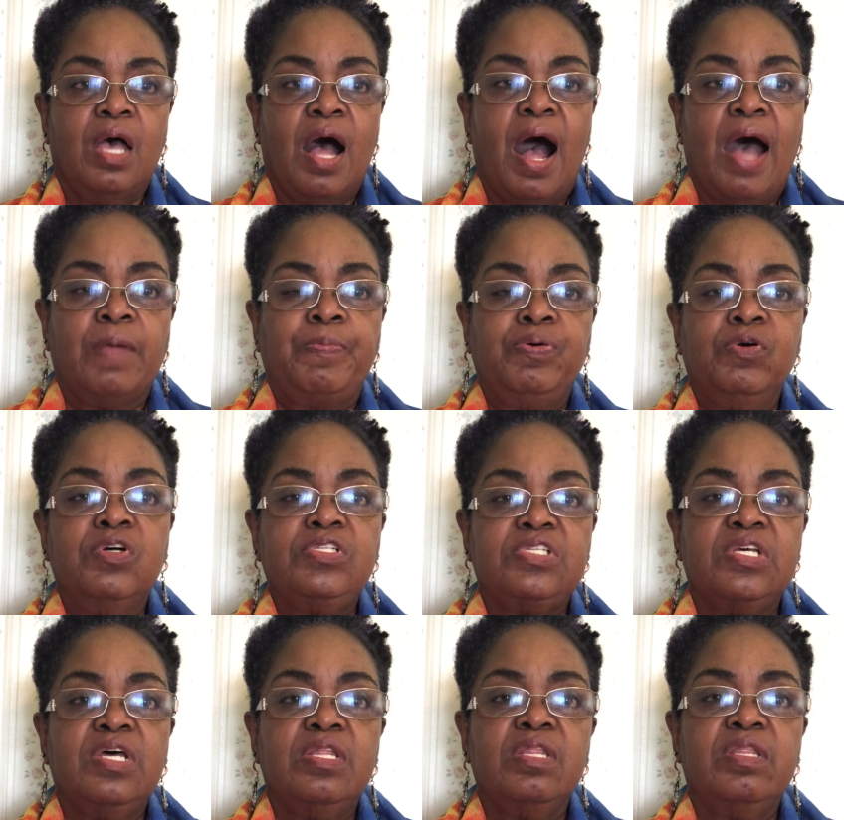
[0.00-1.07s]
I
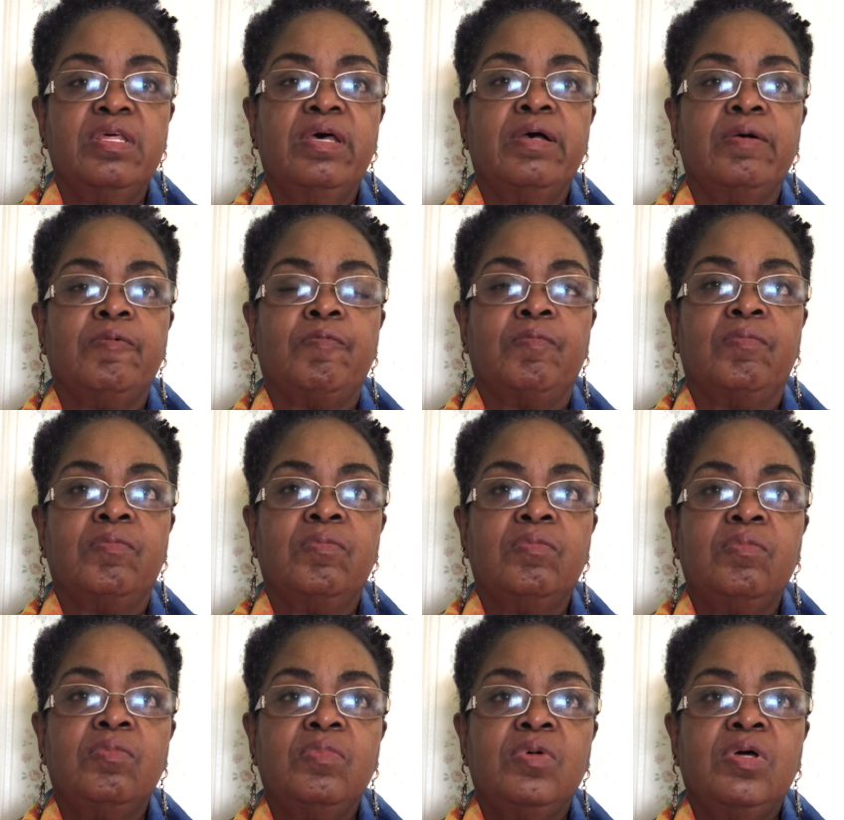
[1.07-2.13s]
put in them
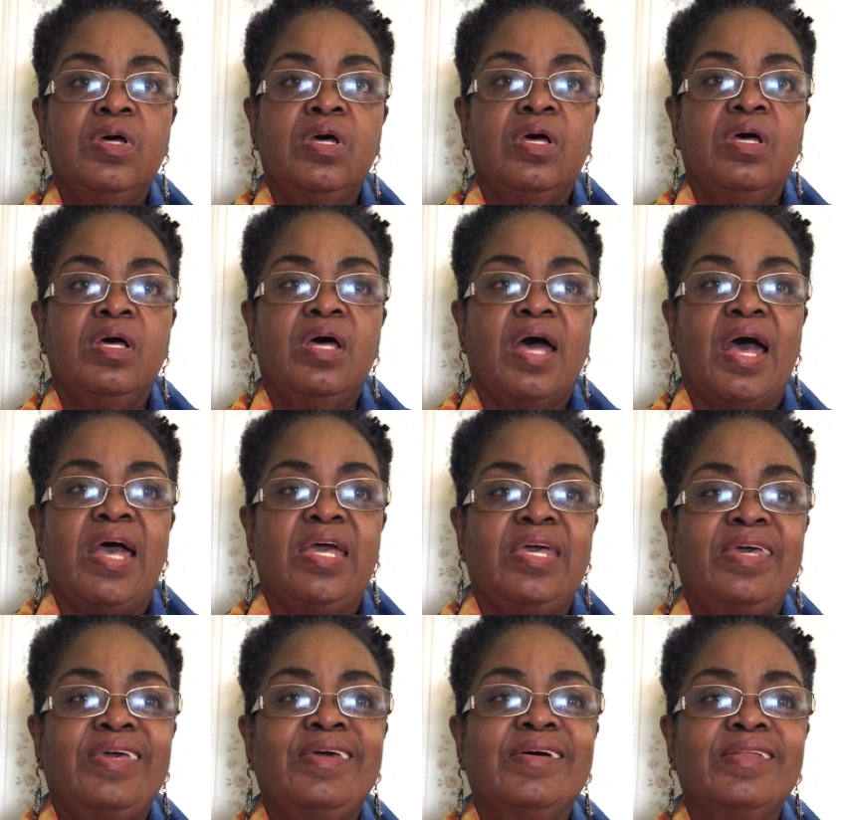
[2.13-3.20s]
a
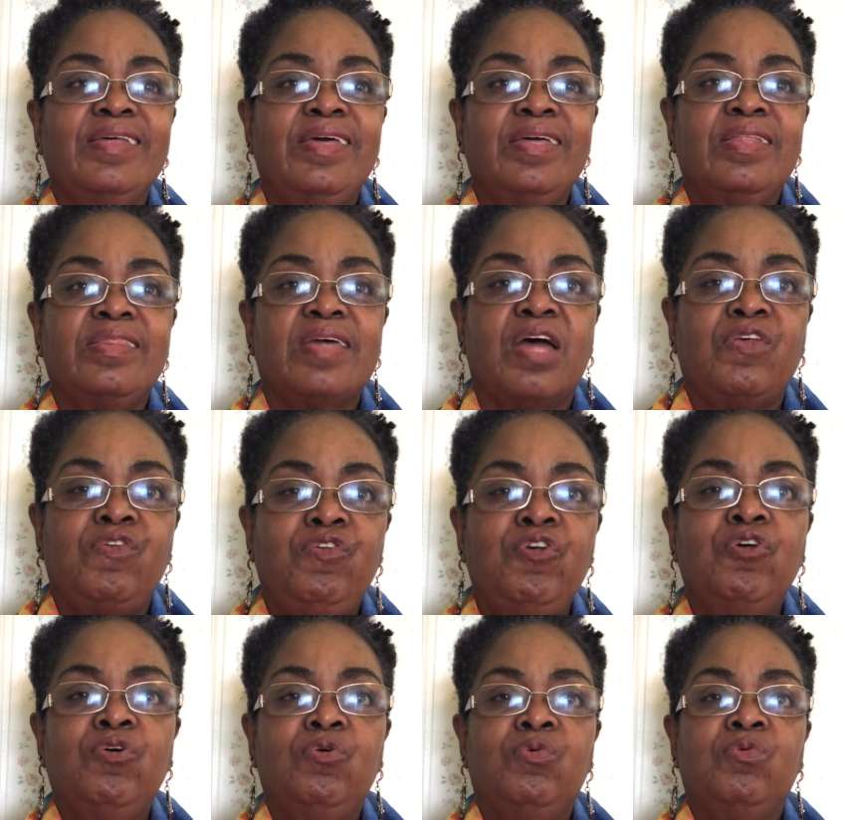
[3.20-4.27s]
healing that
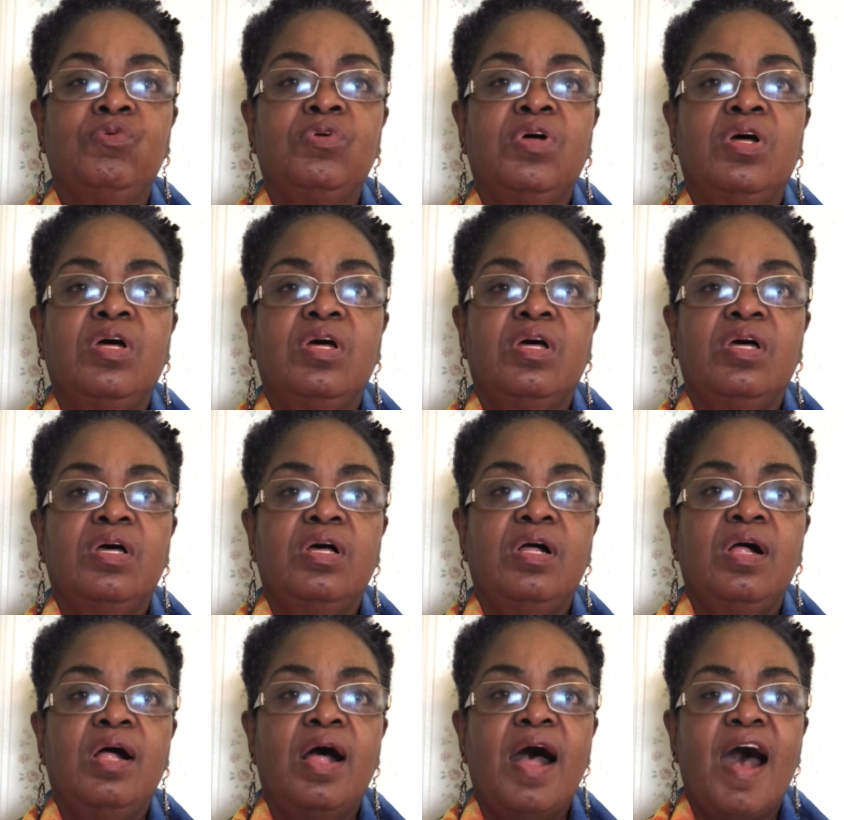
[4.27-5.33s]
you
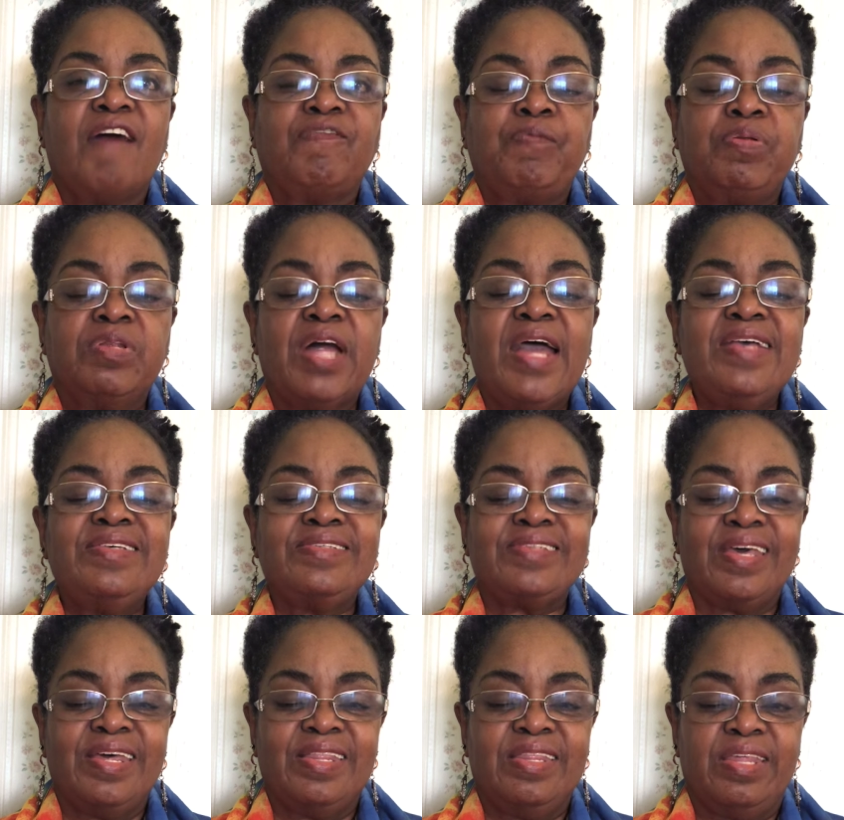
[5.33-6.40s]
have placed
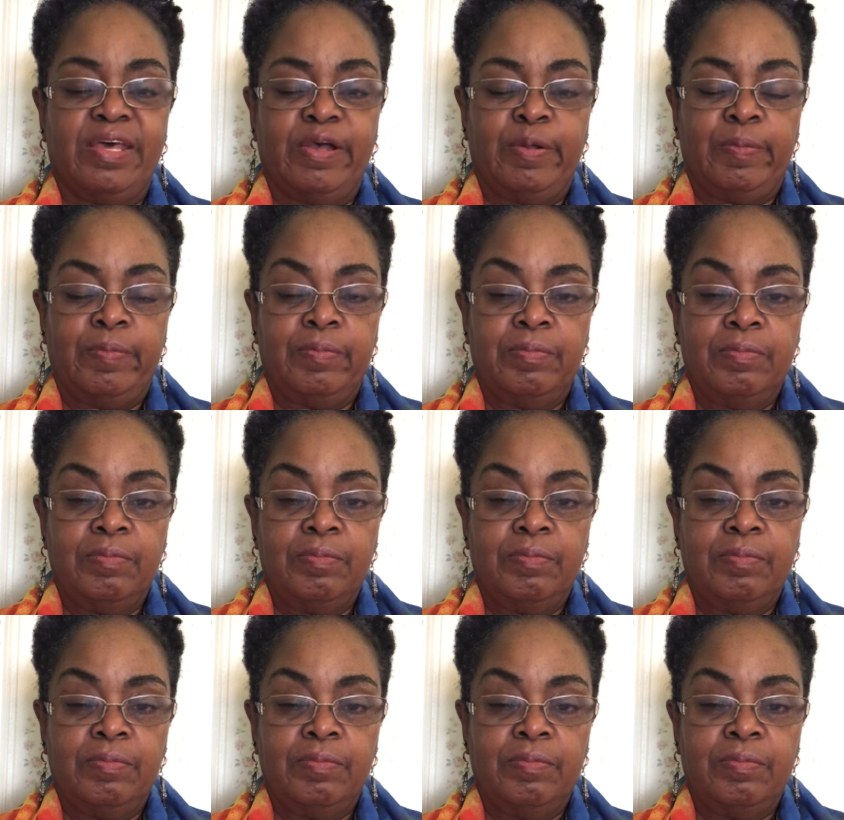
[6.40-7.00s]
in them.